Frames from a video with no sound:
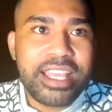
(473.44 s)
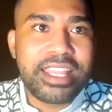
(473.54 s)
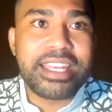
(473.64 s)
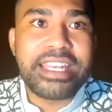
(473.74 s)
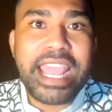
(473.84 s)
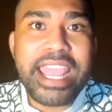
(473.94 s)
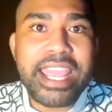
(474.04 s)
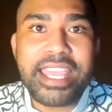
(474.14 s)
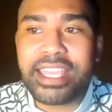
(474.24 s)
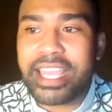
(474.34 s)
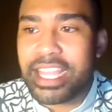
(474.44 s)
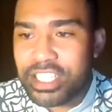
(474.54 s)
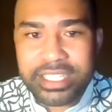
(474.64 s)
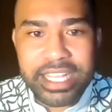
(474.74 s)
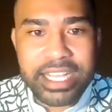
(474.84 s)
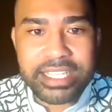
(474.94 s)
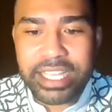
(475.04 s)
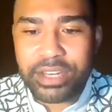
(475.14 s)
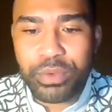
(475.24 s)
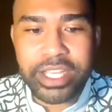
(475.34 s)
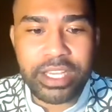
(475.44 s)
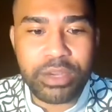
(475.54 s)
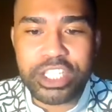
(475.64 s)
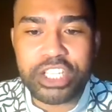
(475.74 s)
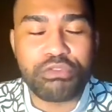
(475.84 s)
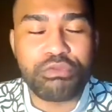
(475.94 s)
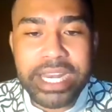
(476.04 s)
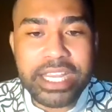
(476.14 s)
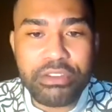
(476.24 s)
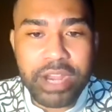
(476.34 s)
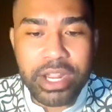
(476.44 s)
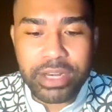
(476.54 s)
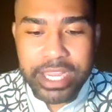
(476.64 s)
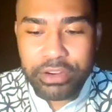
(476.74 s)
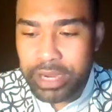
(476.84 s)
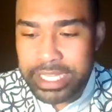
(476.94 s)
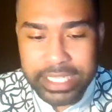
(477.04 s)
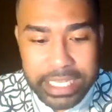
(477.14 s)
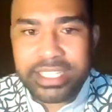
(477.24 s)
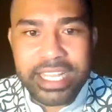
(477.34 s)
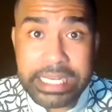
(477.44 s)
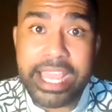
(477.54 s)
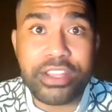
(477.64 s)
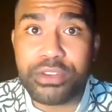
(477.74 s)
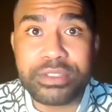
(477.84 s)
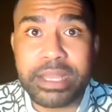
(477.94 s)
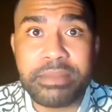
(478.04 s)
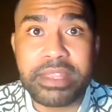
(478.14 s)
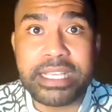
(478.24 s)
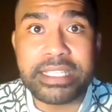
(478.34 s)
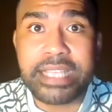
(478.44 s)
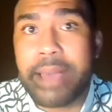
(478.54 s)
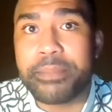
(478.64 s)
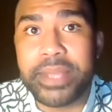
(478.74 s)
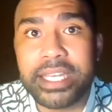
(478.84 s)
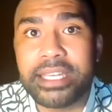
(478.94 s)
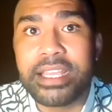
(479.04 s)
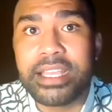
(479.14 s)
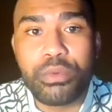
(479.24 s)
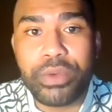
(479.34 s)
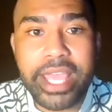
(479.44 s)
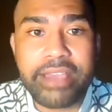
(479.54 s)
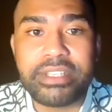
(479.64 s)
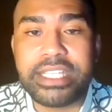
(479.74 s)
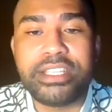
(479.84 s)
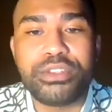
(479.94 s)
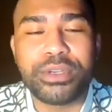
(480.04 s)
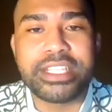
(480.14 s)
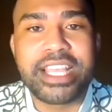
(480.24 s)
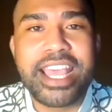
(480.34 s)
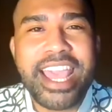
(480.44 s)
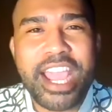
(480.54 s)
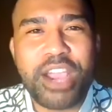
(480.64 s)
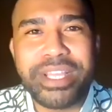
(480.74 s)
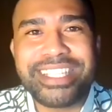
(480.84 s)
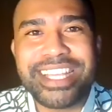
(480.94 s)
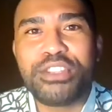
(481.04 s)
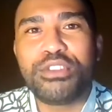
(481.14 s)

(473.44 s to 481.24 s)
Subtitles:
The day catches us and we're just running around like crazy in a day. Some things happen. We have detours and we tend